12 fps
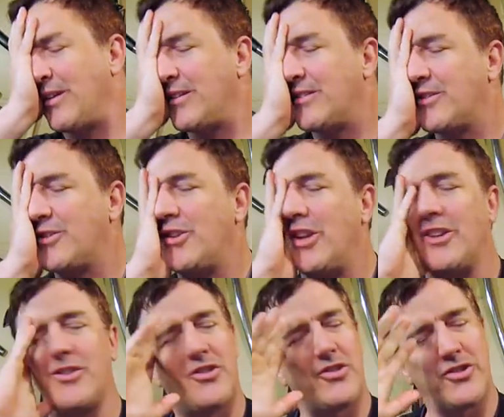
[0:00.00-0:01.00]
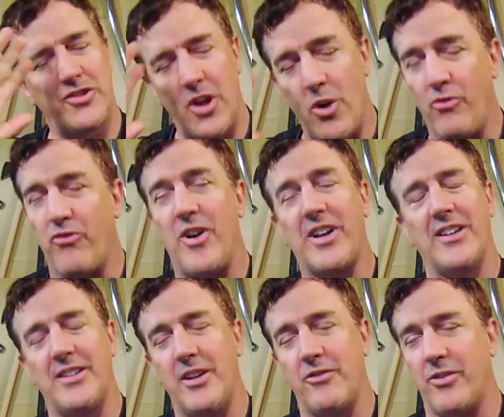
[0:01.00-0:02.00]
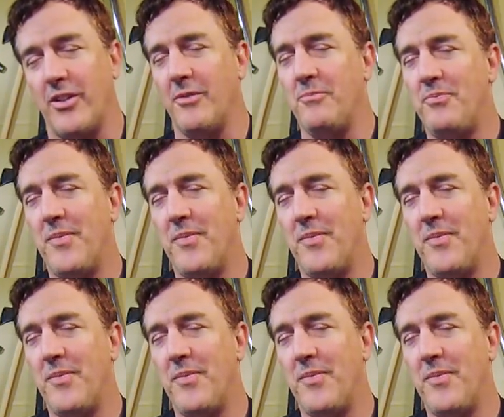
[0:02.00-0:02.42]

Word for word: it's so fucking different.